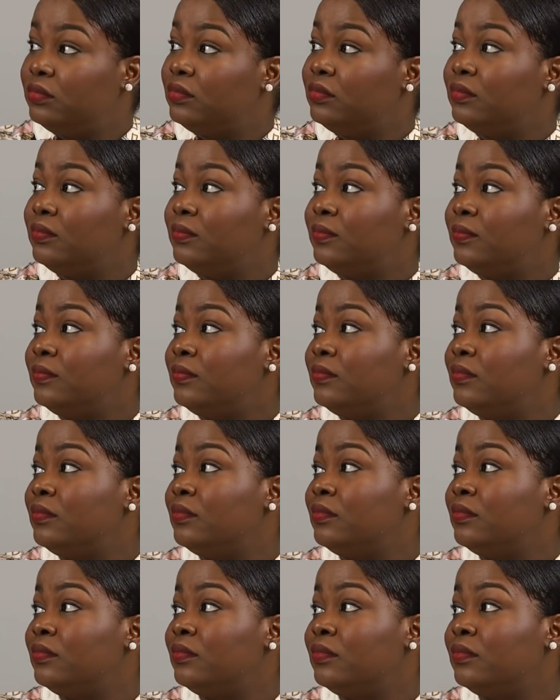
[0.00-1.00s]

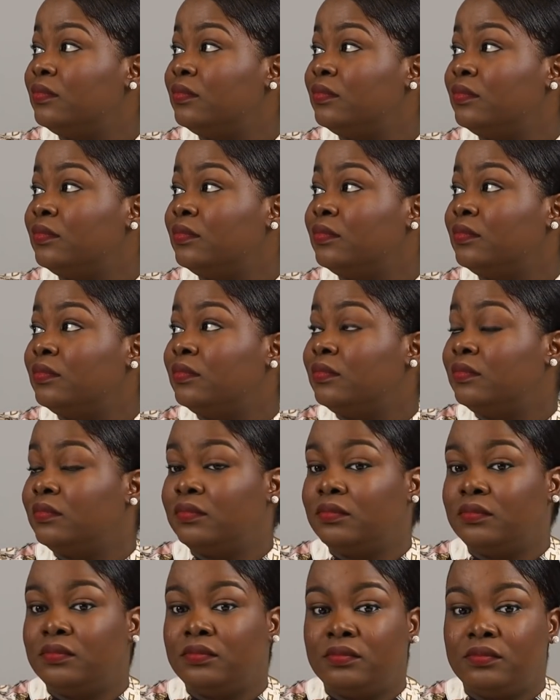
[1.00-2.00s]

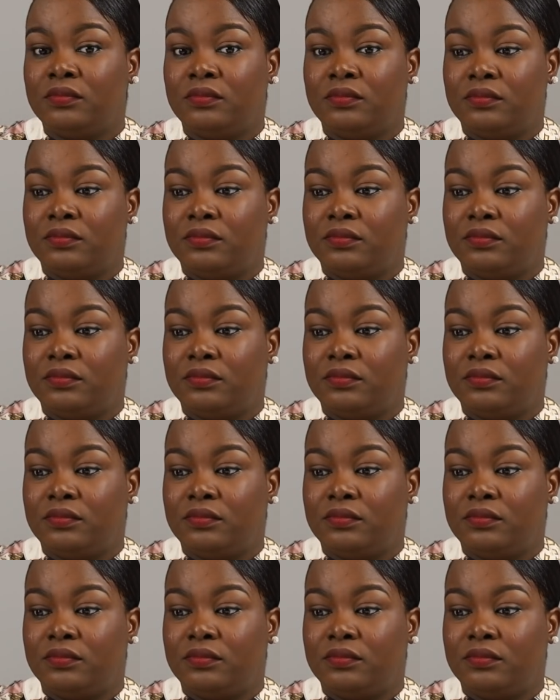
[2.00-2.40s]
The person shown says nothing.